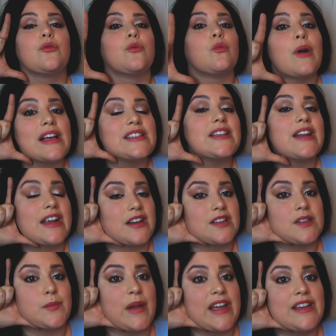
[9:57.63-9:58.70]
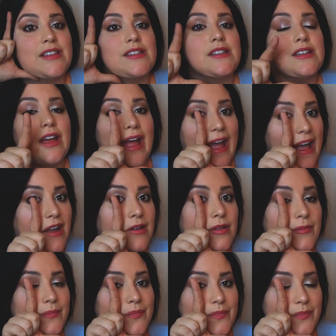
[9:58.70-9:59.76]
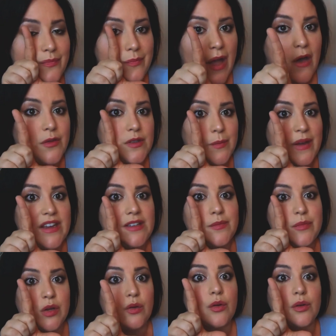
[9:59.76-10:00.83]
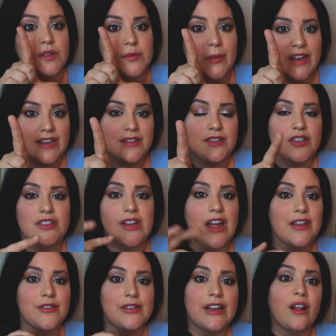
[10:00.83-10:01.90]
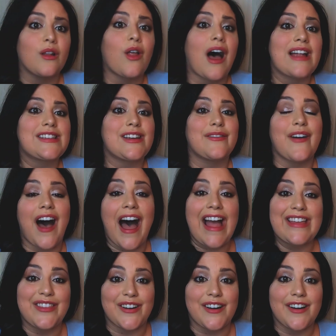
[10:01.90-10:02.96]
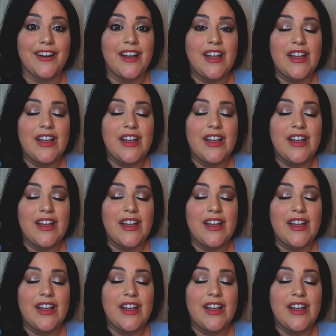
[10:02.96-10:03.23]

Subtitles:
resonating space, and mouth space, buccal space. She's not using a lot of either.